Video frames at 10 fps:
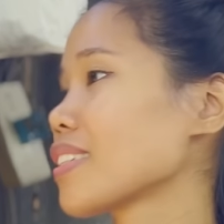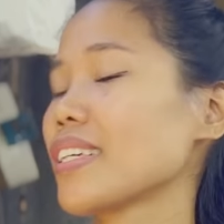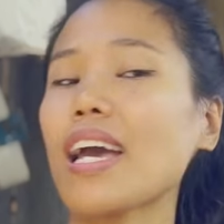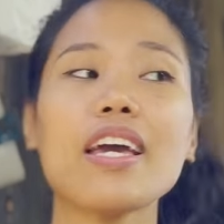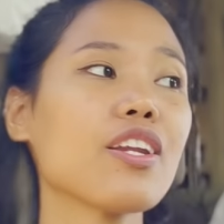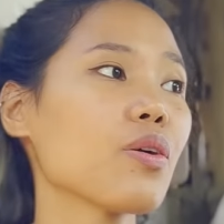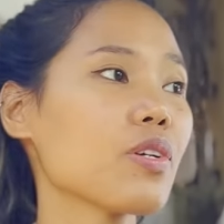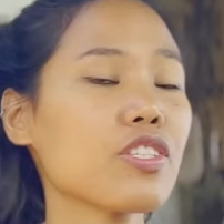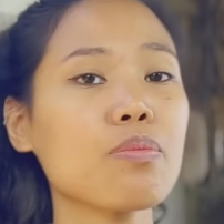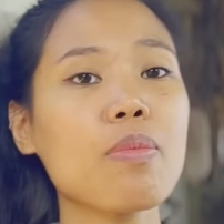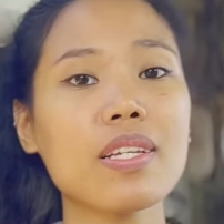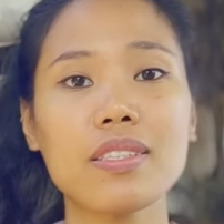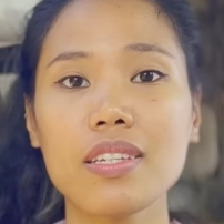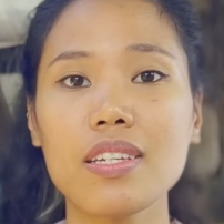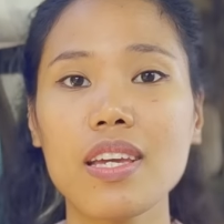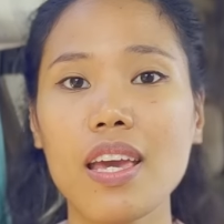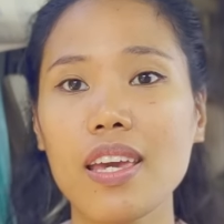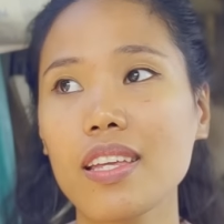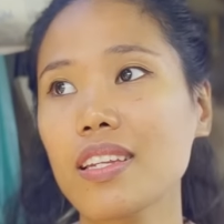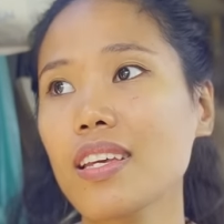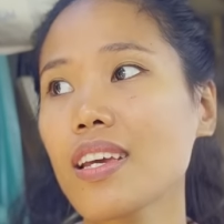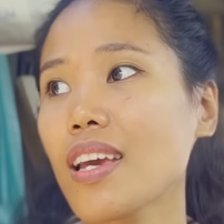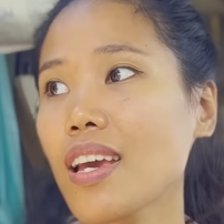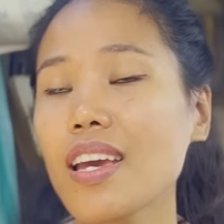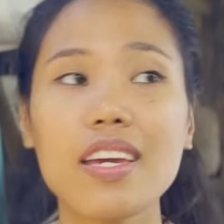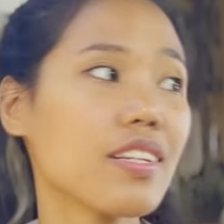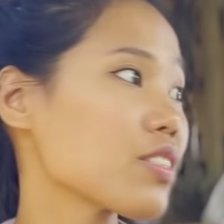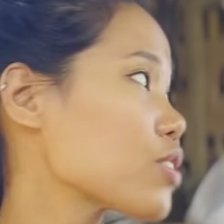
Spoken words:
Yeah, I know it's messy and it